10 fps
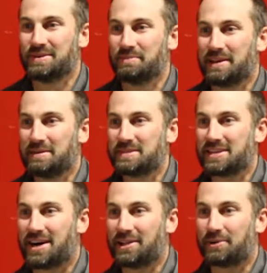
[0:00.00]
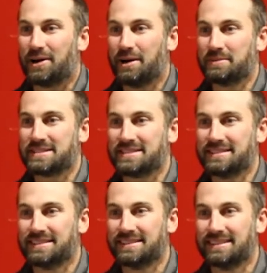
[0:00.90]
My name's Tyler Robinson.
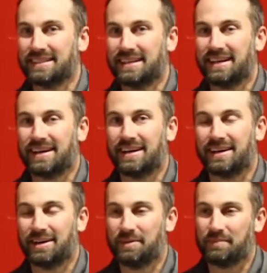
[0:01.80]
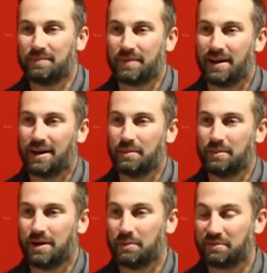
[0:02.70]

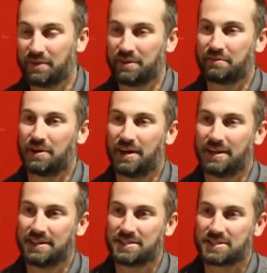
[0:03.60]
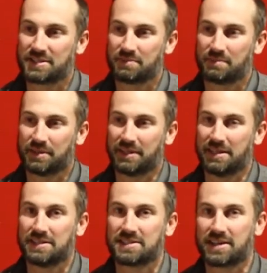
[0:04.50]
I'm a friend of Ryan's, but
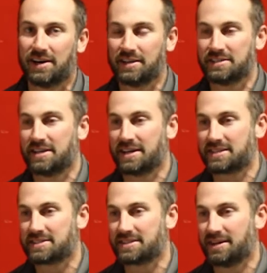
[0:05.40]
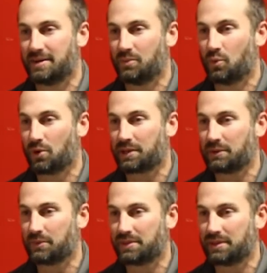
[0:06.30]
in this context, I'm
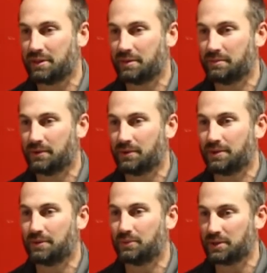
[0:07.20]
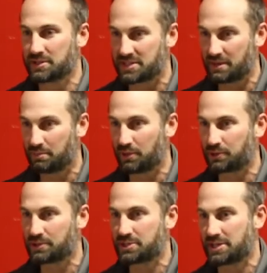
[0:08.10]
working with them on the real estate
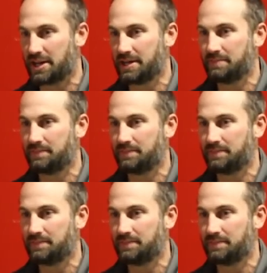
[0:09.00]
broker's side.